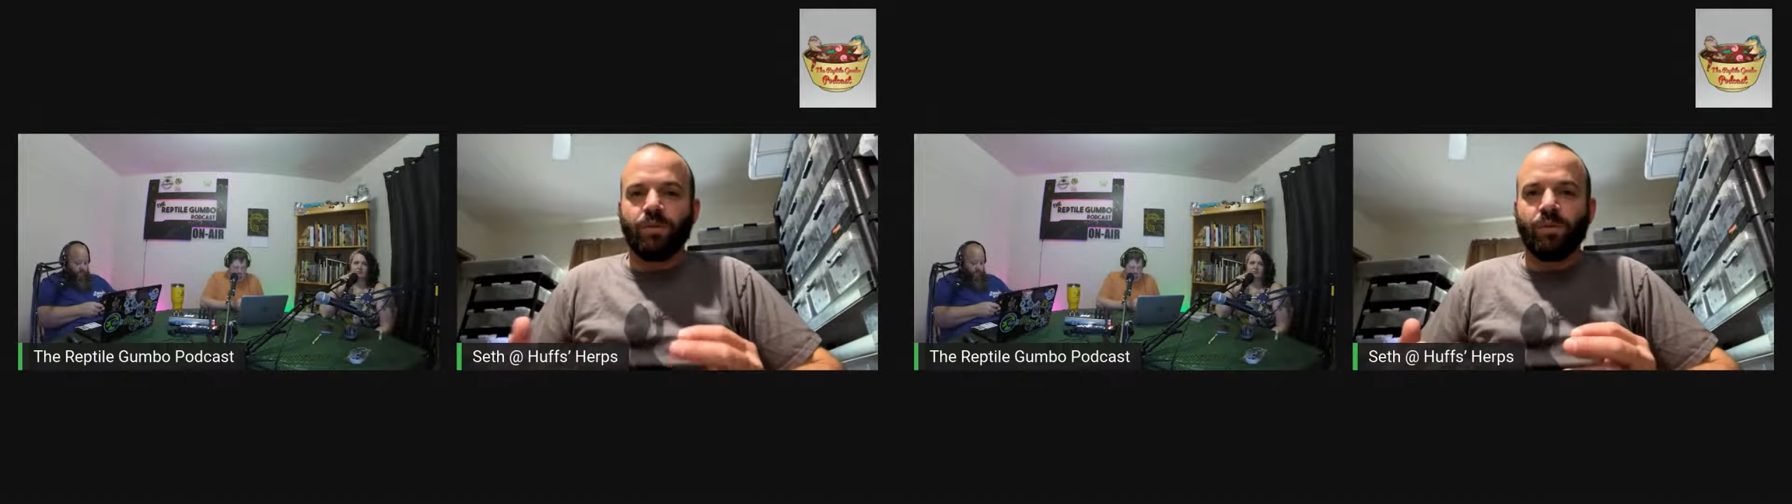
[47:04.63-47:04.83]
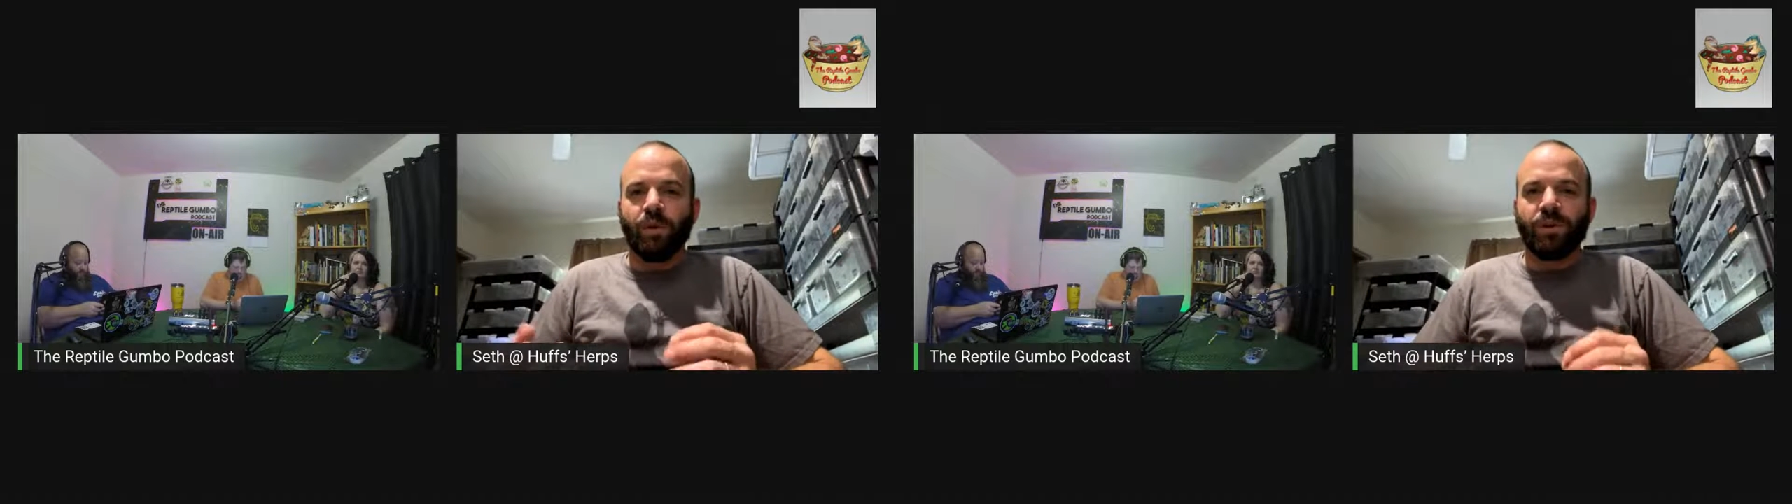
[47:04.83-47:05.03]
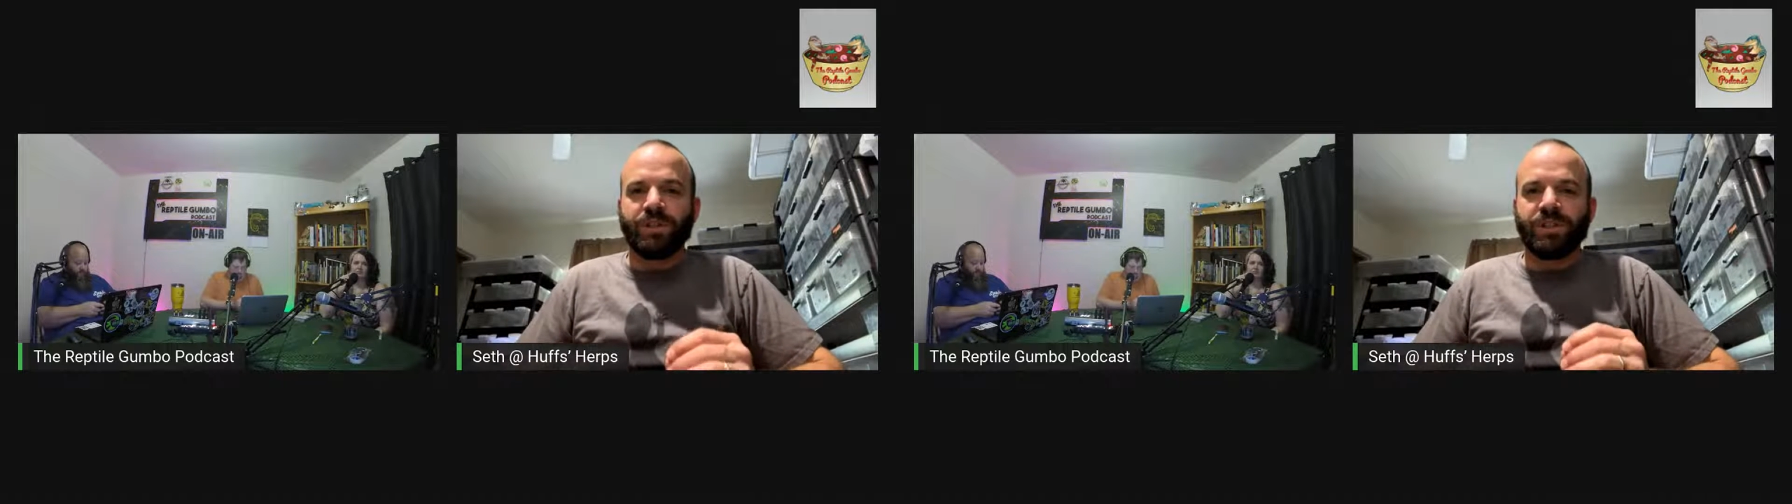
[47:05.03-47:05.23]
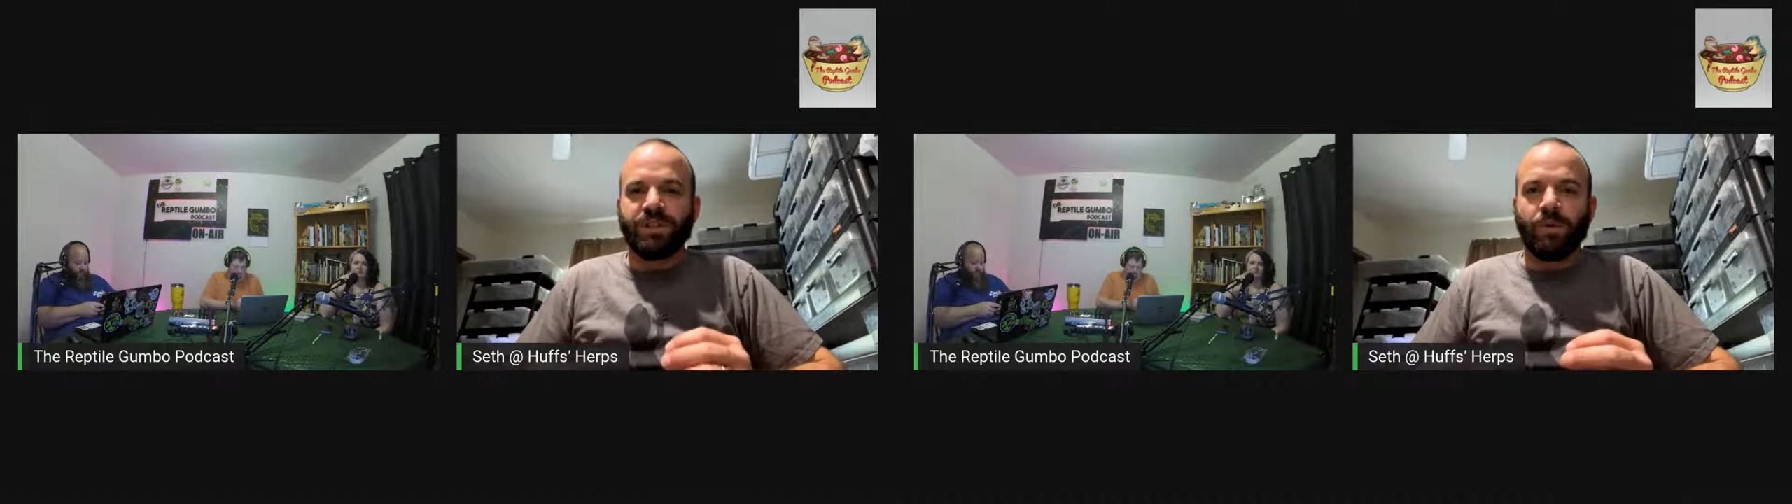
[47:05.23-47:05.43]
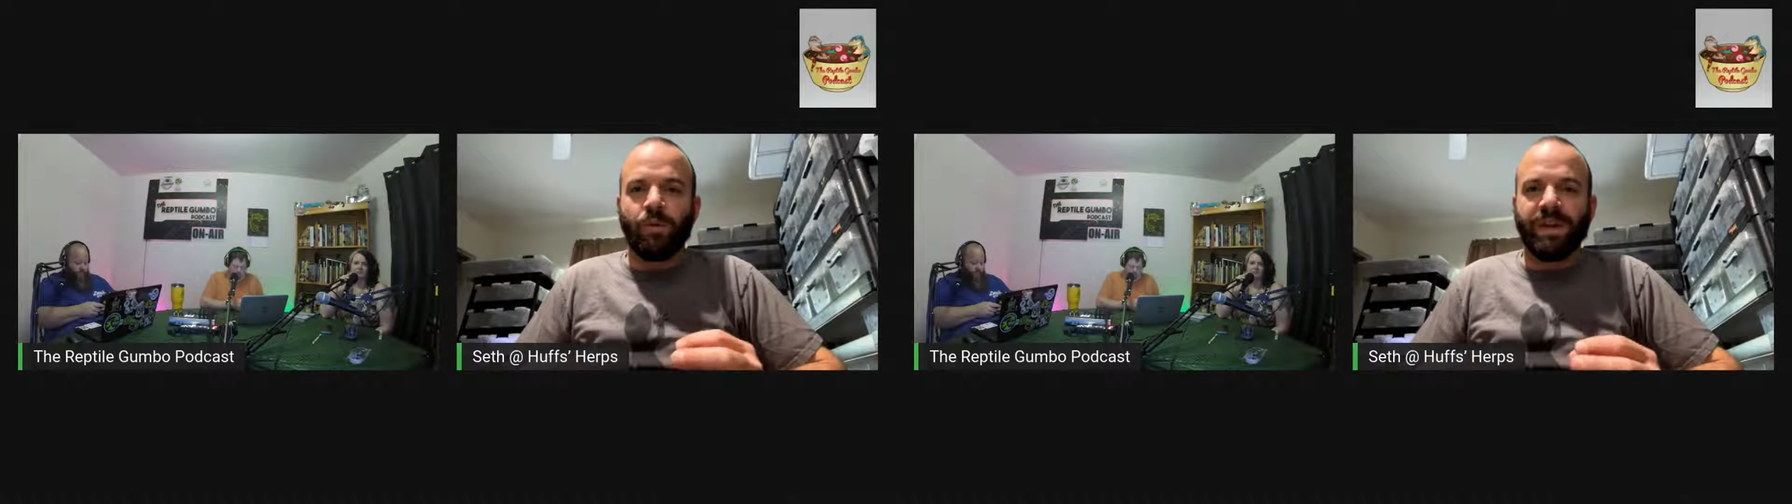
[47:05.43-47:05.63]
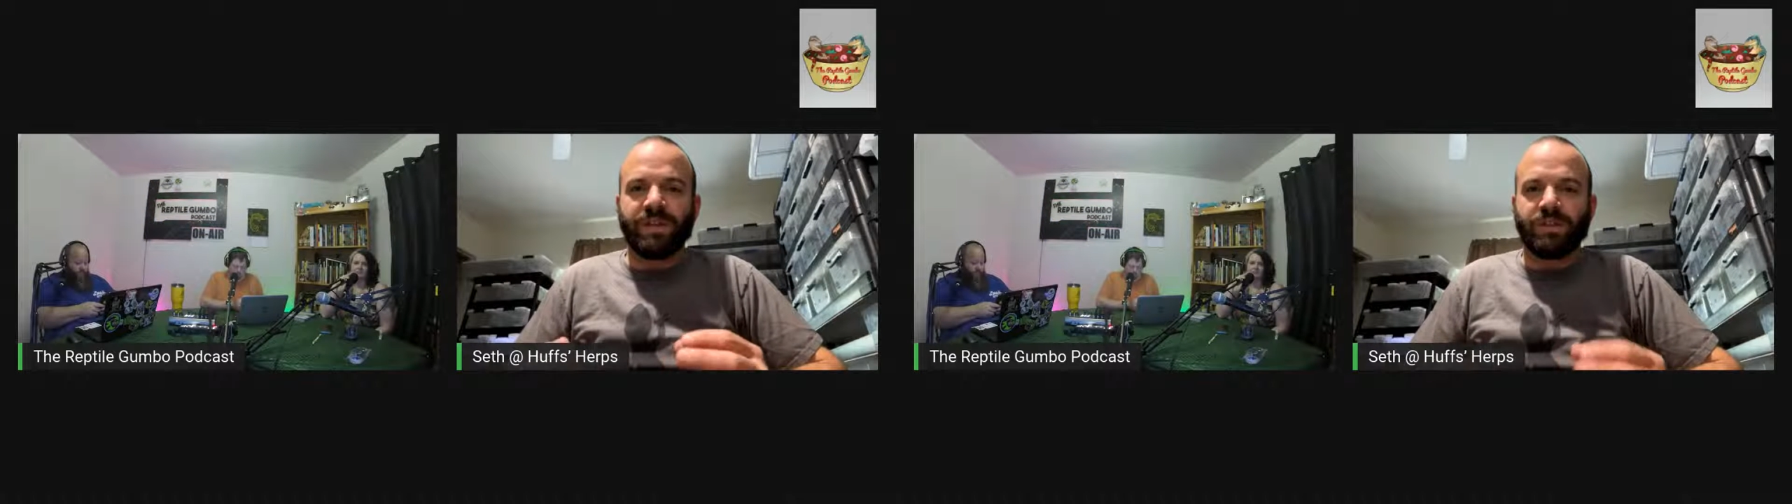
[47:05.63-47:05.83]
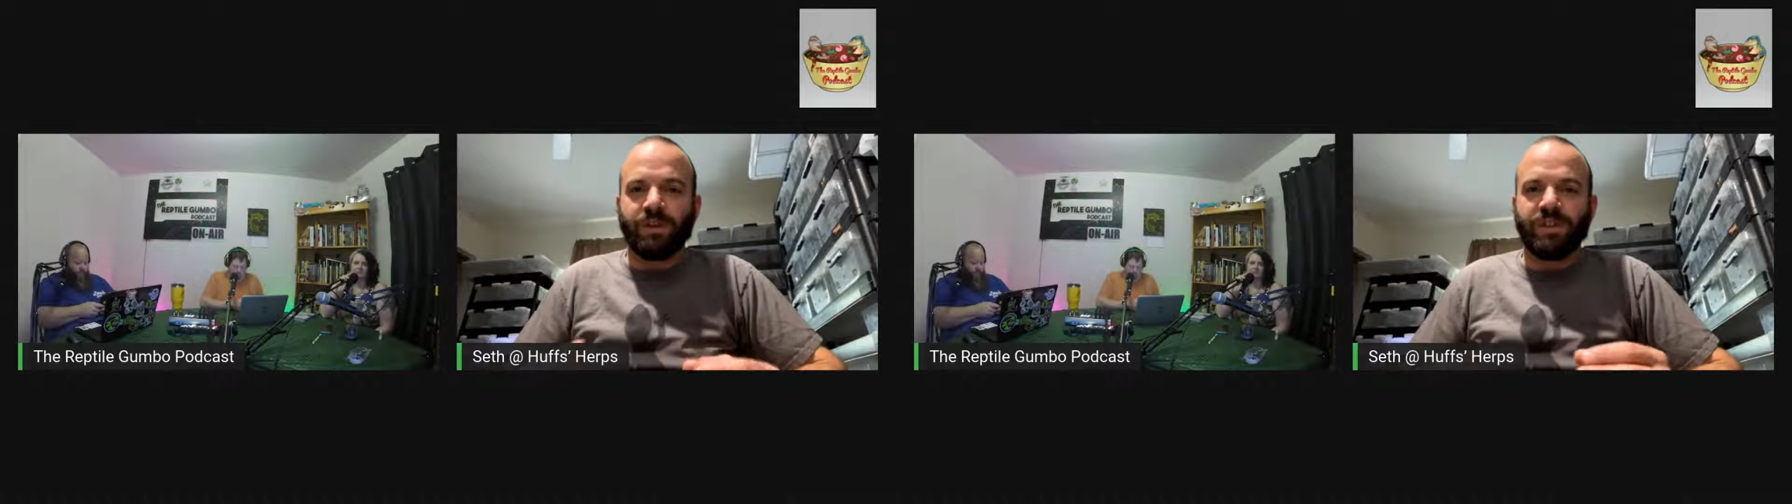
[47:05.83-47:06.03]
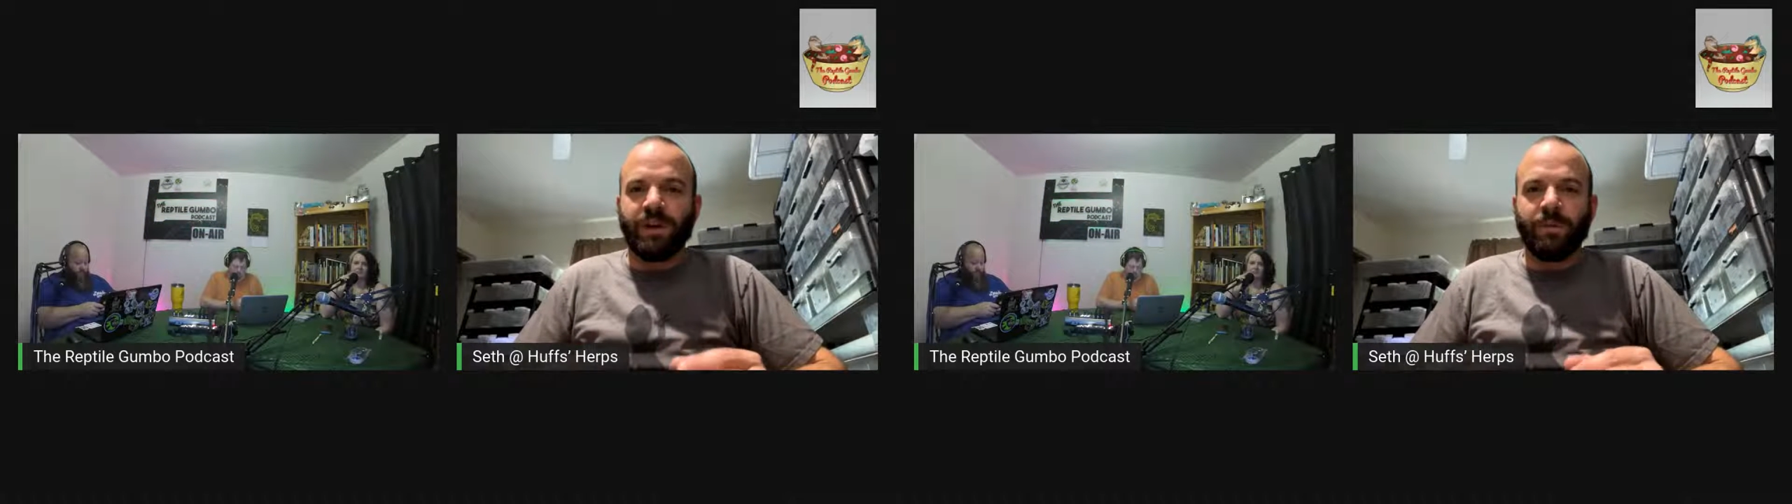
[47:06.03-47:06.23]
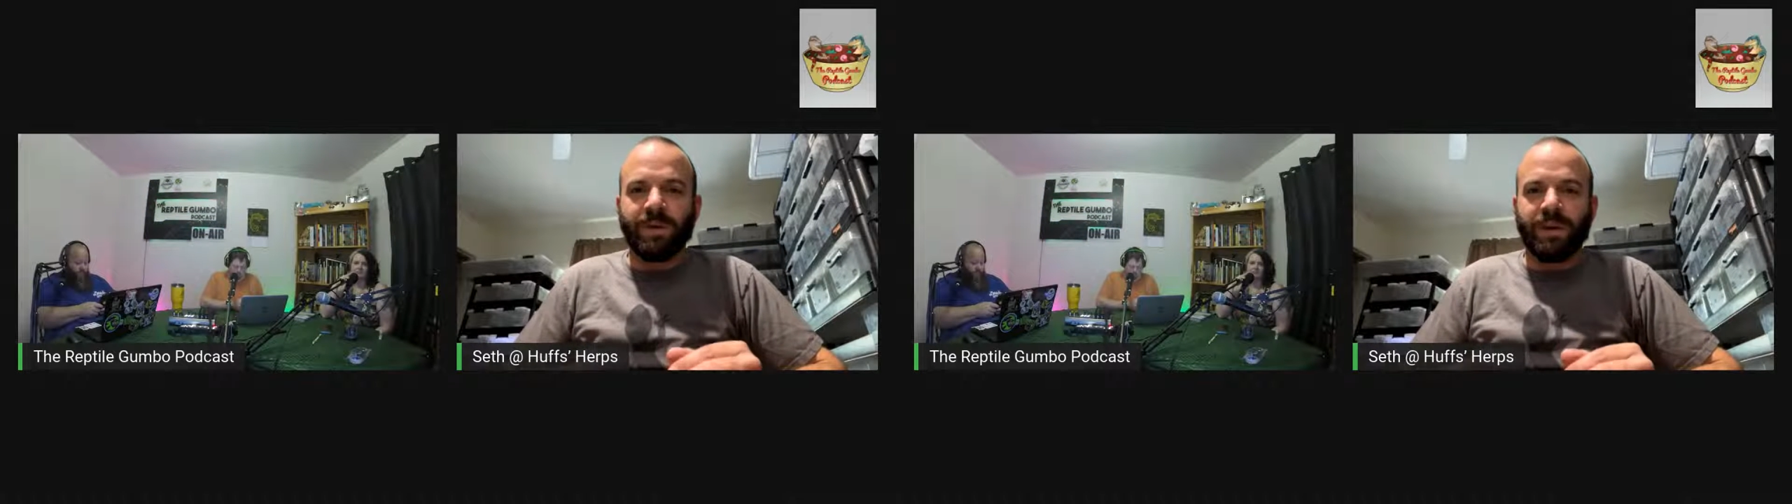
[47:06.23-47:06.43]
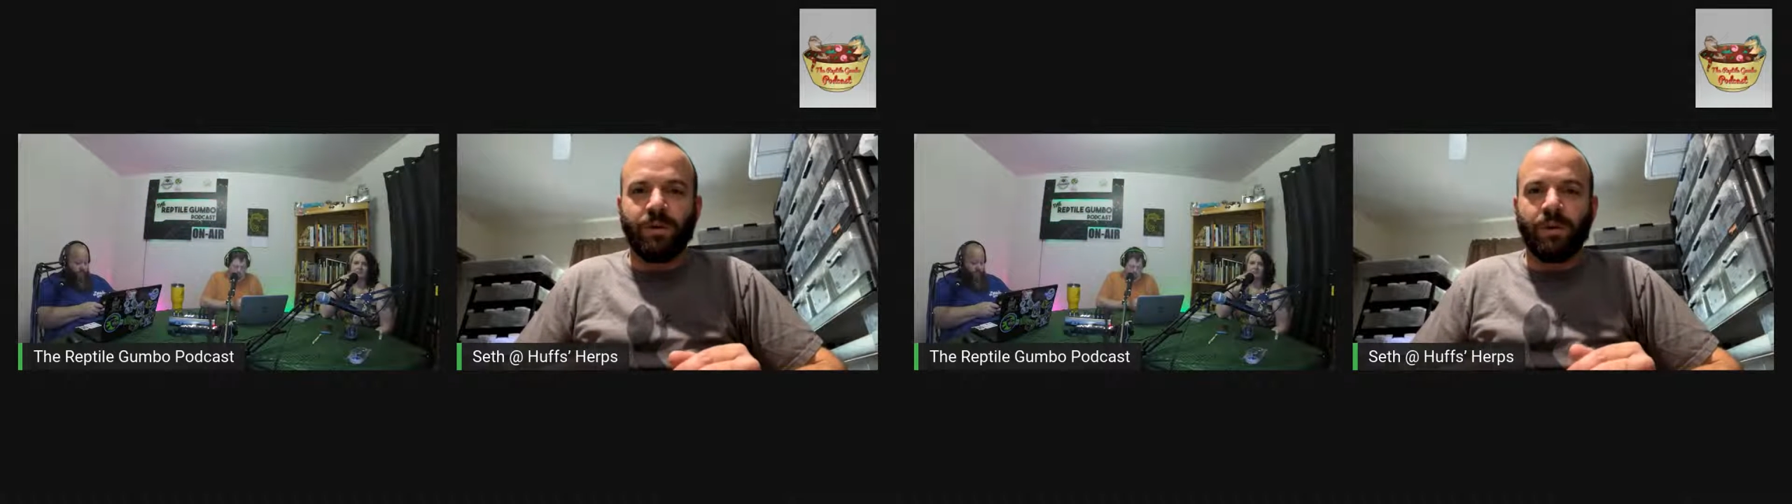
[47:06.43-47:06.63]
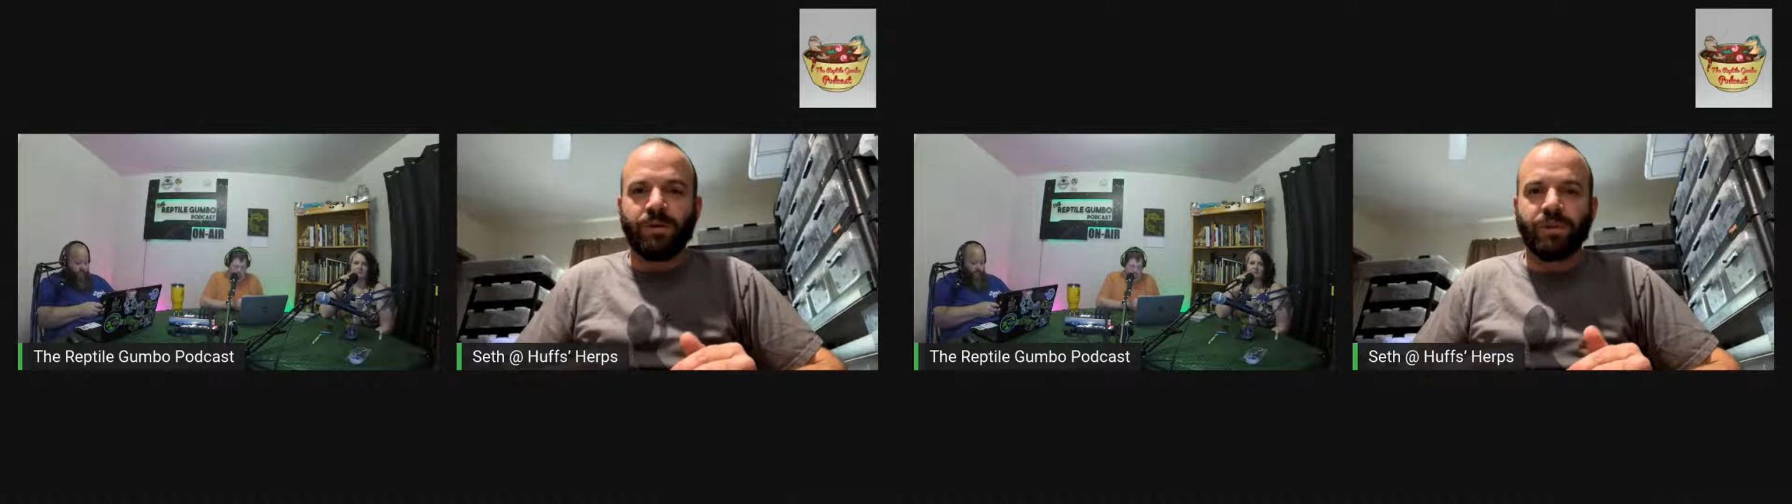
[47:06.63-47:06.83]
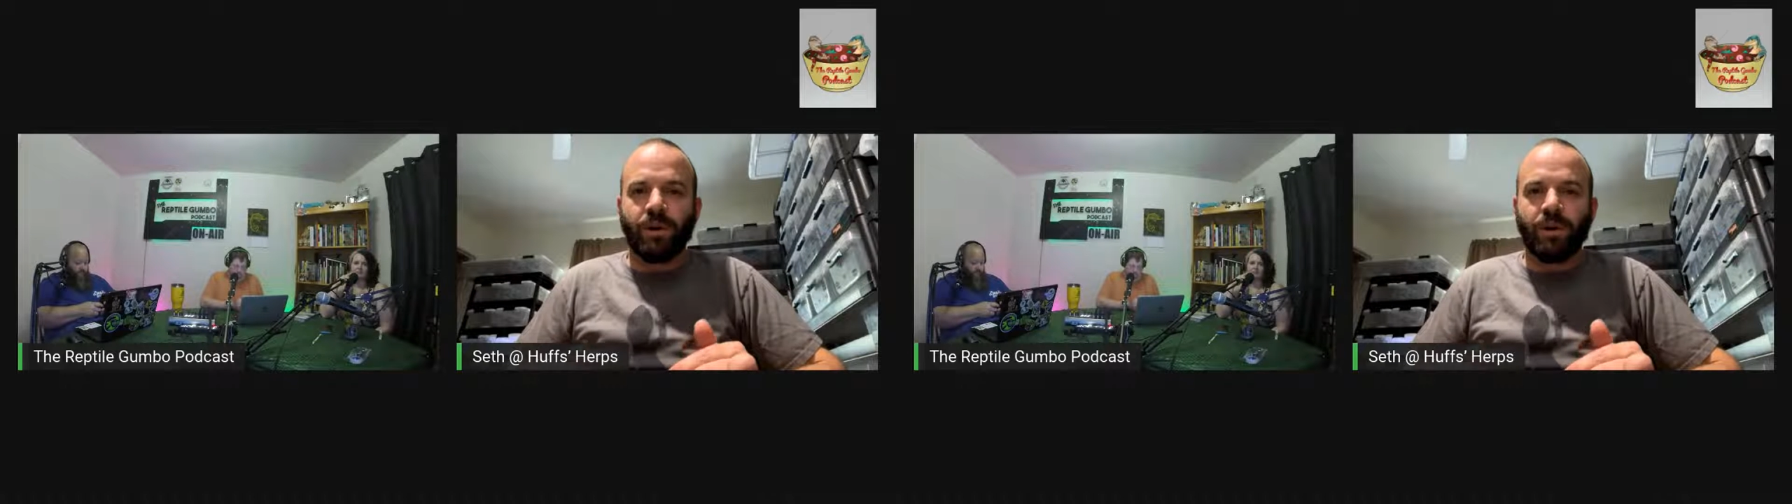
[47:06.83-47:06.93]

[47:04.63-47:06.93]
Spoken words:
Roaches that we associate with being gross